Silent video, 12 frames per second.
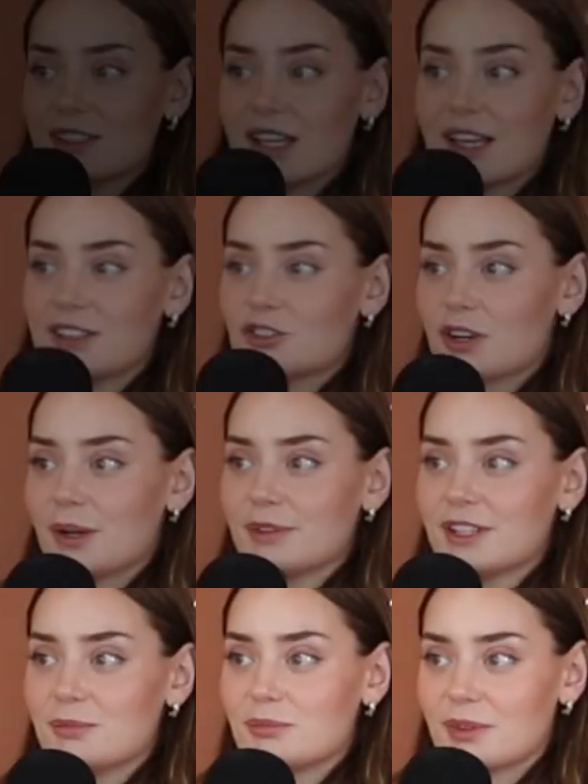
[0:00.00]
And Trauma
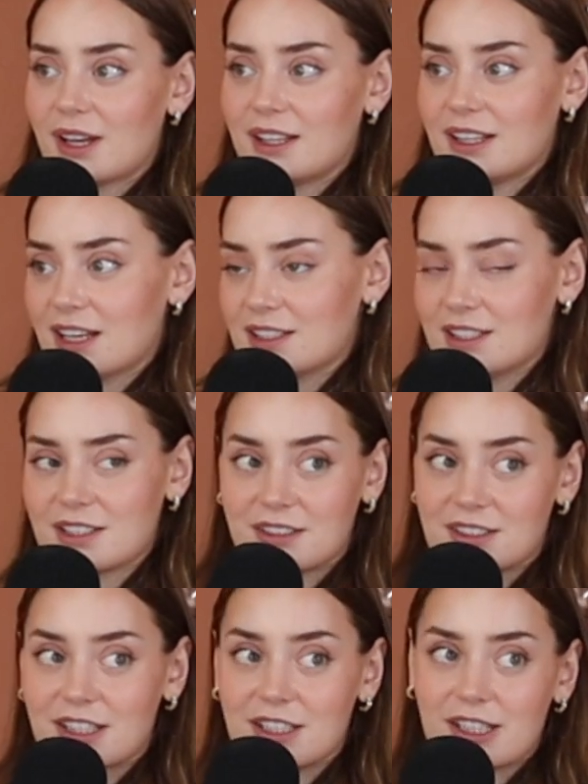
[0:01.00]
Dump, I guess, is
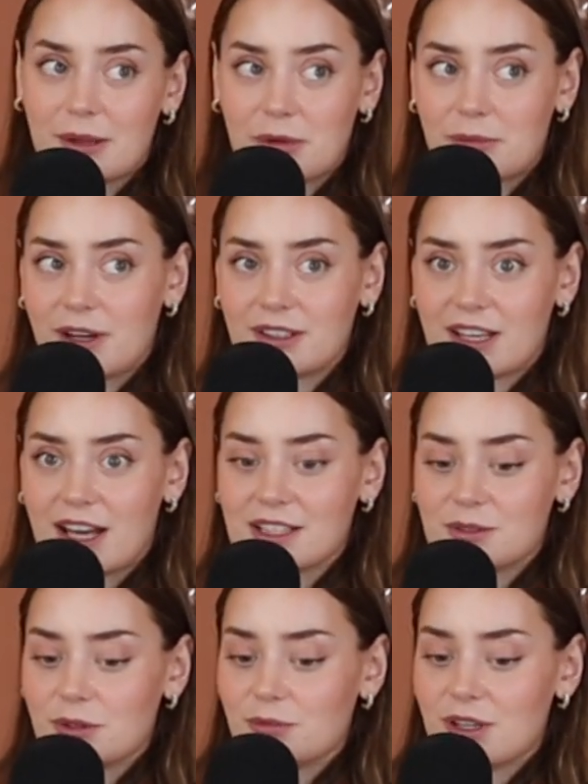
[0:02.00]
the type of
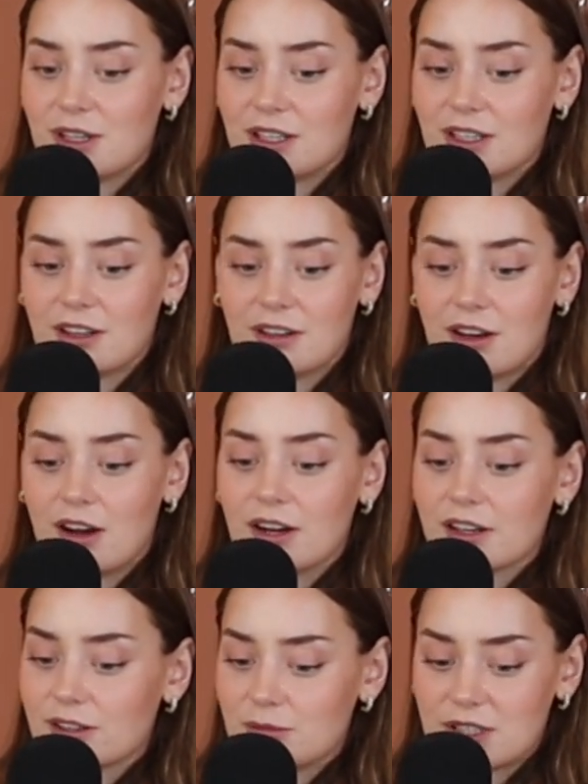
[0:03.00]
podcast where we are
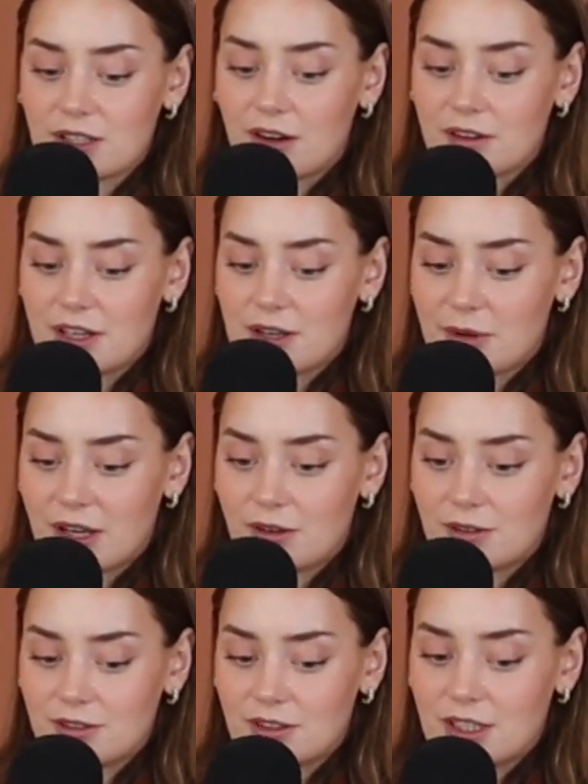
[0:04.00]
going to be talking about